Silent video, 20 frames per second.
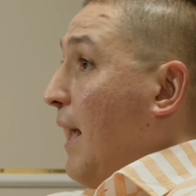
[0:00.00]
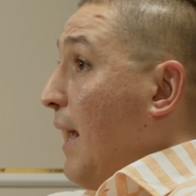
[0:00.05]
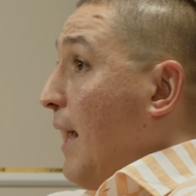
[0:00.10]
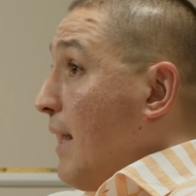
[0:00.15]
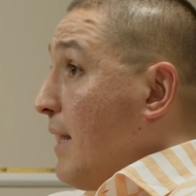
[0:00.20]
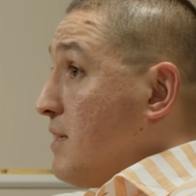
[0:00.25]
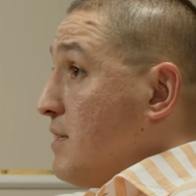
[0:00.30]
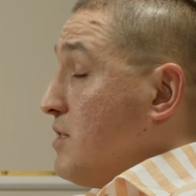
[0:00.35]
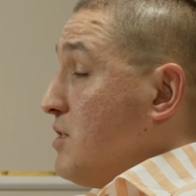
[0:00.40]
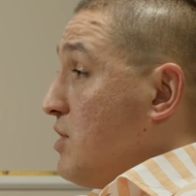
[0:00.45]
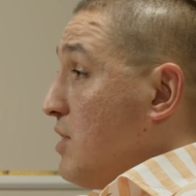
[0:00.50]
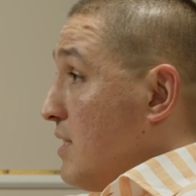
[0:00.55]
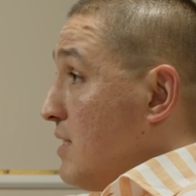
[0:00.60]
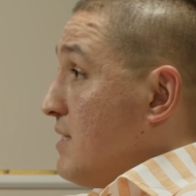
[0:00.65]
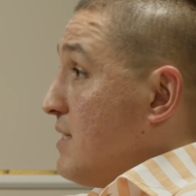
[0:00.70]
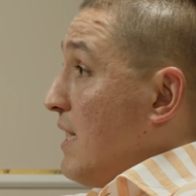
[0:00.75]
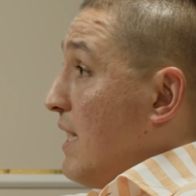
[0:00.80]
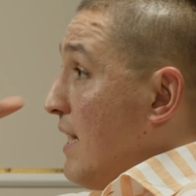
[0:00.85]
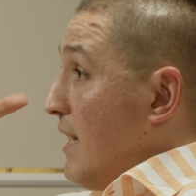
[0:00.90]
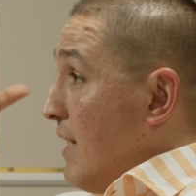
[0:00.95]
It's
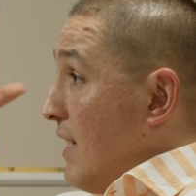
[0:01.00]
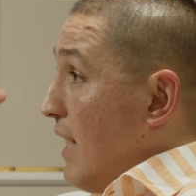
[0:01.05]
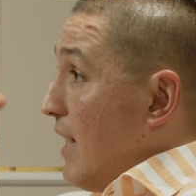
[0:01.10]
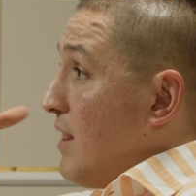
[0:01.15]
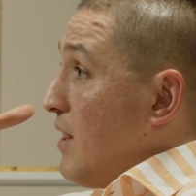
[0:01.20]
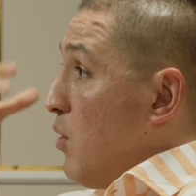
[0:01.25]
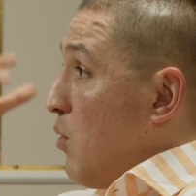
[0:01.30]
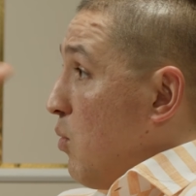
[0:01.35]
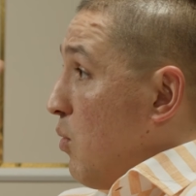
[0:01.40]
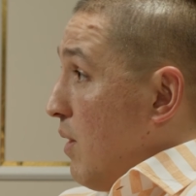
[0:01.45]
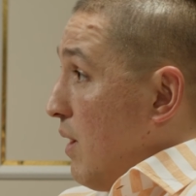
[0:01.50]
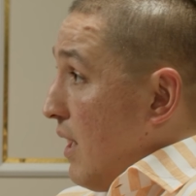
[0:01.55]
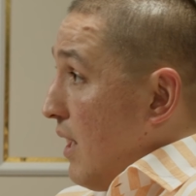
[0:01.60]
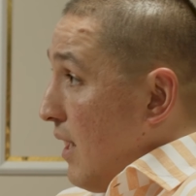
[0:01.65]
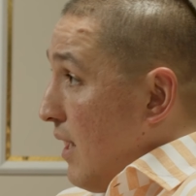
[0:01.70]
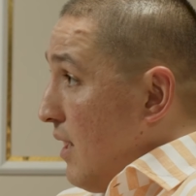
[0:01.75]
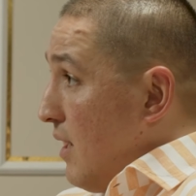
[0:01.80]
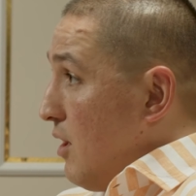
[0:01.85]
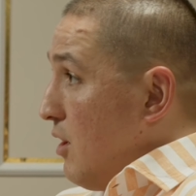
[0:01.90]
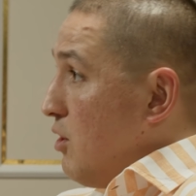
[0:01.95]
just another
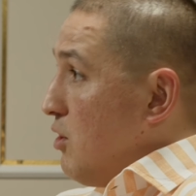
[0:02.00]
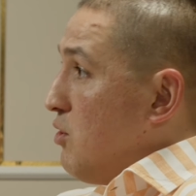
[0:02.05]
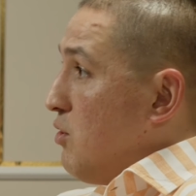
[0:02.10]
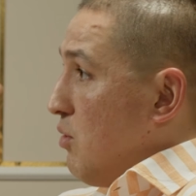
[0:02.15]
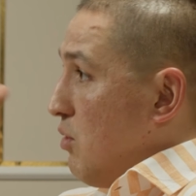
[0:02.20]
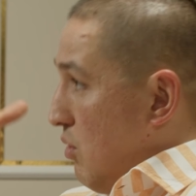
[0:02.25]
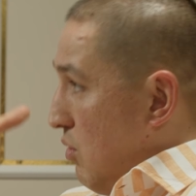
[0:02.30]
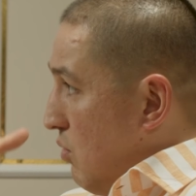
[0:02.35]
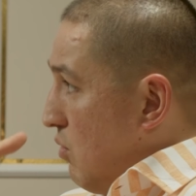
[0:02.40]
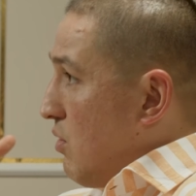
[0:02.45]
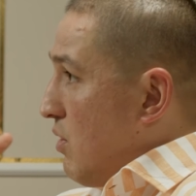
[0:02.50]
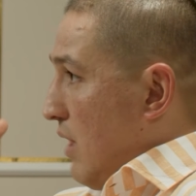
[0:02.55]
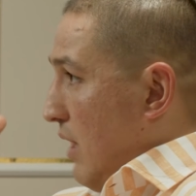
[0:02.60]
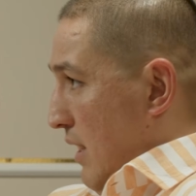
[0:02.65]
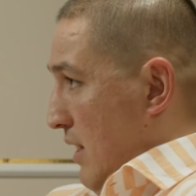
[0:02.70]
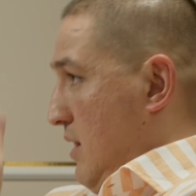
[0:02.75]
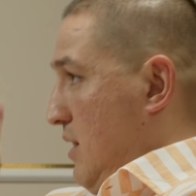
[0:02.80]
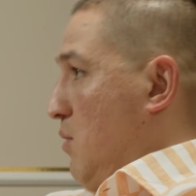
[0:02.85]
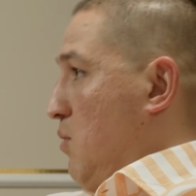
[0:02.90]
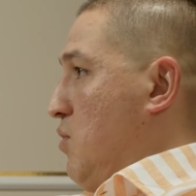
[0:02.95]
way to look
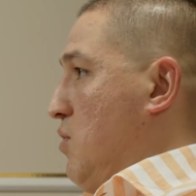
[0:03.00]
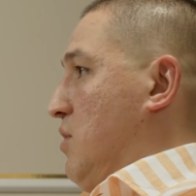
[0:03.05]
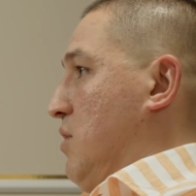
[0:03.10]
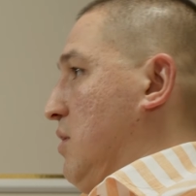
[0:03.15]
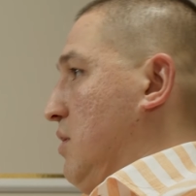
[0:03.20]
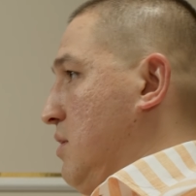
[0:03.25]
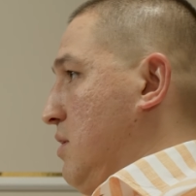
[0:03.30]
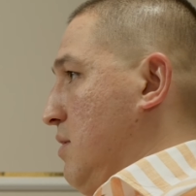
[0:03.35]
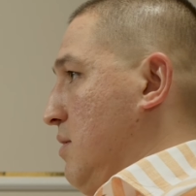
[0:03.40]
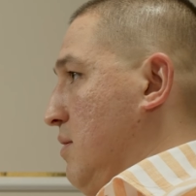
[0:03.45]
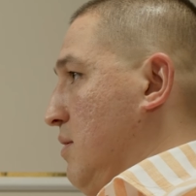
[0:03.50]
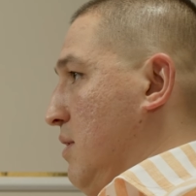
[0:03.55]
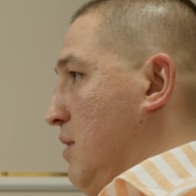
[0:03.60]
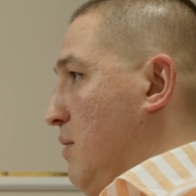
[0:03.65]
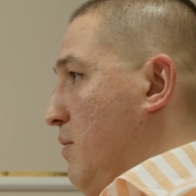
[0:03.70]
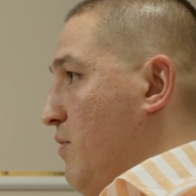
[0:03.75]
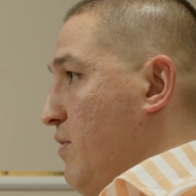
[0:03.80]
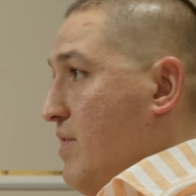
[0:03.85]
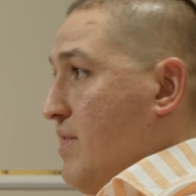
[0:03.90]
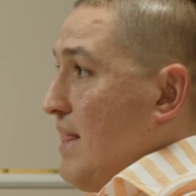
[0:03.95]
at the world.
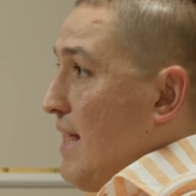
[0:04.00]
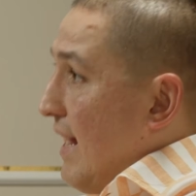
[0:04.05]
With